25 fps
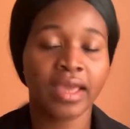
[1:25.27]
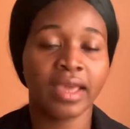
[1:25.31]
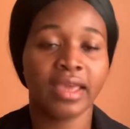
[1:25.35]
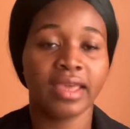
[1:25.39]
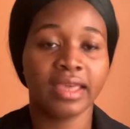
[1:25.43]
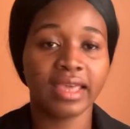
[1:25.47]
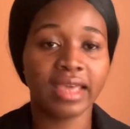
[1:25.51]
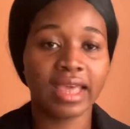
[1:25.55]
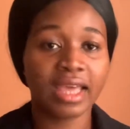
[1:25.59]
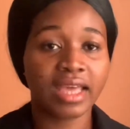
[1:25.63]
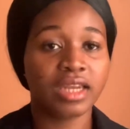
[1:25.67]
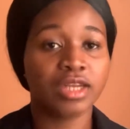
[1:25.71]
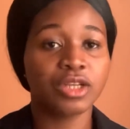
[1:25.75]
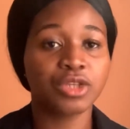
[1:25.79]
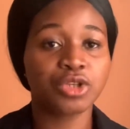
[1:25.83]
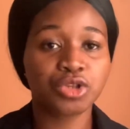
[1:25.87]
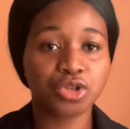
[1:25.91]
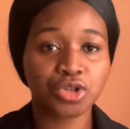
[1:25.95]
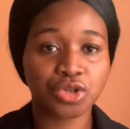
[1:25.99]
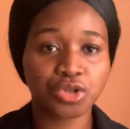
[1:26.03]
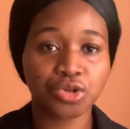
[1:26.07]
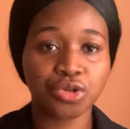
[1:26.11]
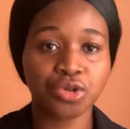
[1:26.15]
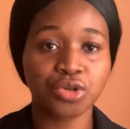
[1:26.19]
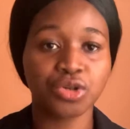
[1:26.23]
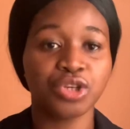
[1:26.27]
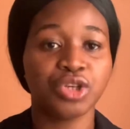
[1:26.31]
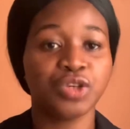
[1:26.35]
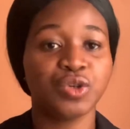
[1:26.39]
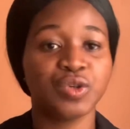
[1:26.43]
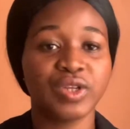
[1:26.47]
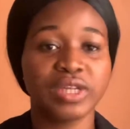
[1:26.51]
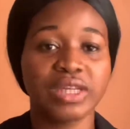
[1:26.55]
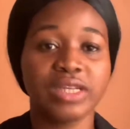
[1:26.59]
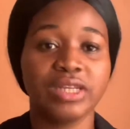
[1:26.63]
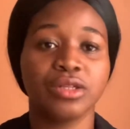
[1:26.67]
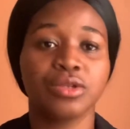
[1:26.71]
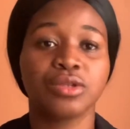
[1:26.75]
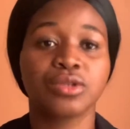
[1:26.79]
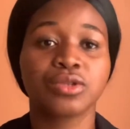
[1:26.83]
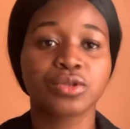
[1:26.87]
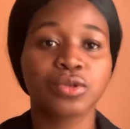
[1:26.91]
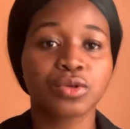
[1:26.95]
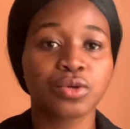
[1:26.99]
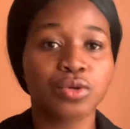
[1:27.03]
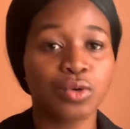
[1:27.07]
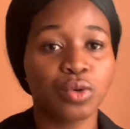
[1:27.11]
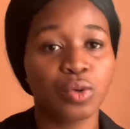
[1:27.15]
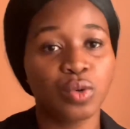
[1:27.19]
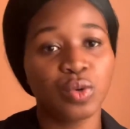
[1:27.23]
Yeah, it is true you didn't
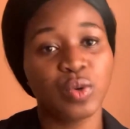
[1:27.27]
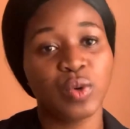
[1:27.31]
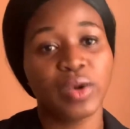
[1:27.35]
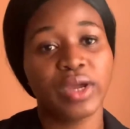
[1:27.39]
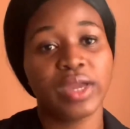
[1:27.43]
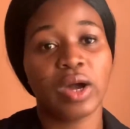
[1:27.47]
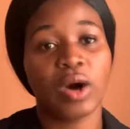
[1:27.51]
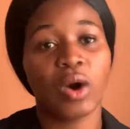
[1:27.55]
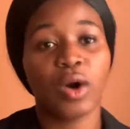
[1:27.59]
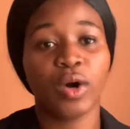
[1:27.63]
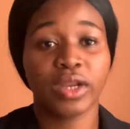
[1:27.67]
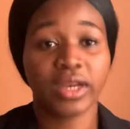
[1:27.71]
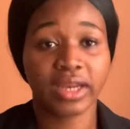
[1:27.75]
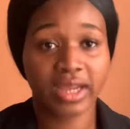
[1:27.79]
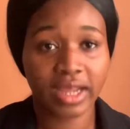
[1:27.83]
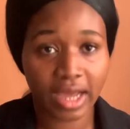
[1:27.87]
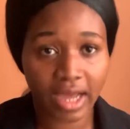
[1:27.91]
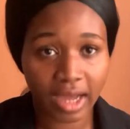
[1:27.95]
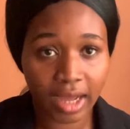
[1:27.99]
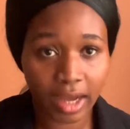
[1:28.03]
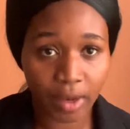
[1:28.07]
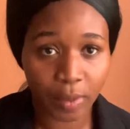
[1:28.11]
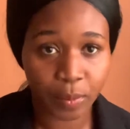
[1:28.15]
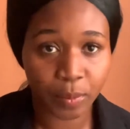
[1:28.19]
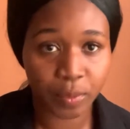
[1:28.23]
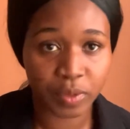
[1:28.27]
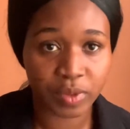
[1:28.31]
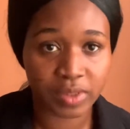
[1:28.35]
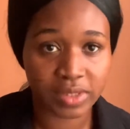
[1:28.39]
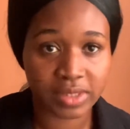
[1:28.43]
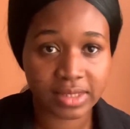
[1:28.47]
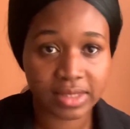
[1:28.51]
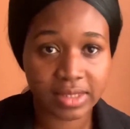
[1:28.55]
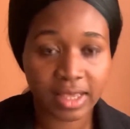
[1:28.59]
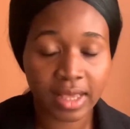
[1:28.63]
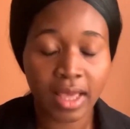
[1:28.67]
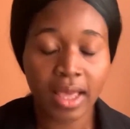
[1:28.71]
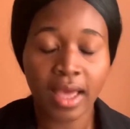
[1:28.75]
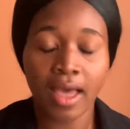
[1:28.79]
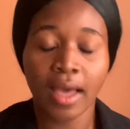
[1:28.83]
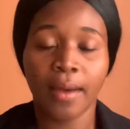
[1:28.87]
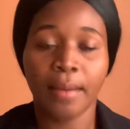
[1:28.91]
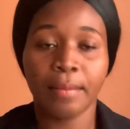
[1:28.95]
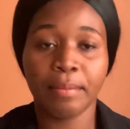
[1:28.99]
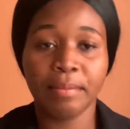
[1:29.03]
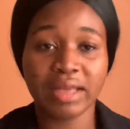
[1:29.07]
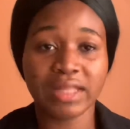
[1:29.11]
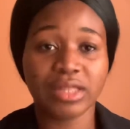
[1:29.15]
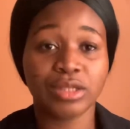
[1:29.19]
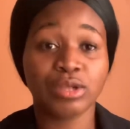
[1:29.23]
school on their campus,
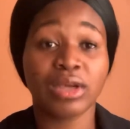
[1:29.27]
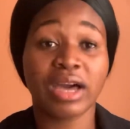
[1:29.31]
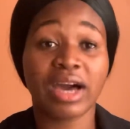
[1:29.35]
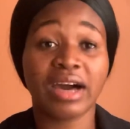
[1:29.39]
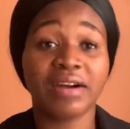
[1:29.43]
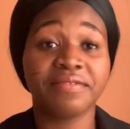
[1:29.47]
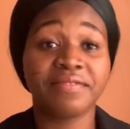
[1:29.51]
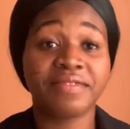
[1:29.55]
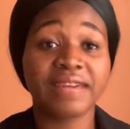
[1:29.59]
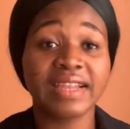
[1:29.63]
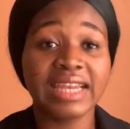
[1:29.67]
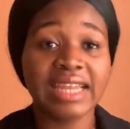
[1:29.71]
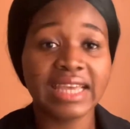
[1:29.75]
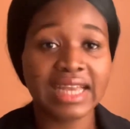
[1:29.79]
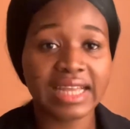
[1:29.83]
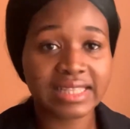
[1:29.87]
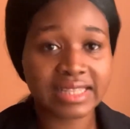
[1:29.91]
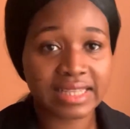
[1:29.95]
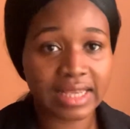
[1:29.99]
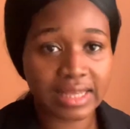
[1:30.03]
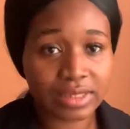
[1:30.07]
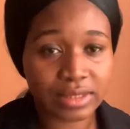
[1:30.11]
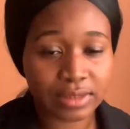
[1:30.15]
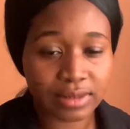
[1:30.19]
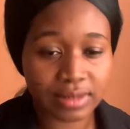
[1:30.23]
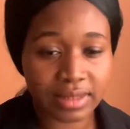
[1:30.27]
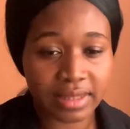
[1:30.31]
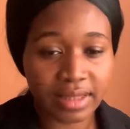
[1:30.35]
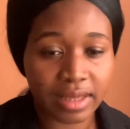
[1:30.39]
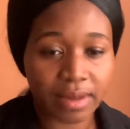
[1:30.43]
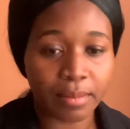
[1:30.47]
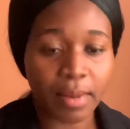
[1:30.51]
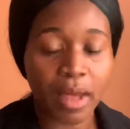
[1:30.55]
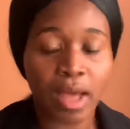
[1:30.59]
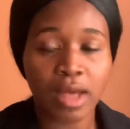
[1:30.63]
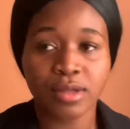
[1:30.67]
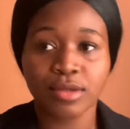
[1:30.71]
but you are affiliated to them.